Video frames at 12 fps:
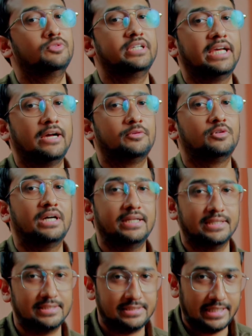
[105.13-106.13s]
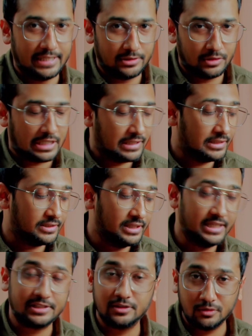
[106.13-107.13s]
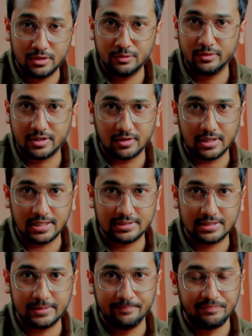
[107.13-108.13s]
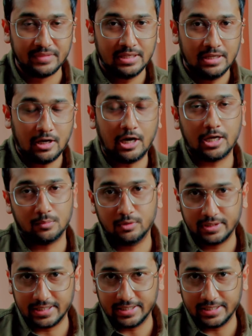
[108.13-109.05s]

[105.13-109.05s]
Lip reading: We have to understand that relation only we call as a harmonic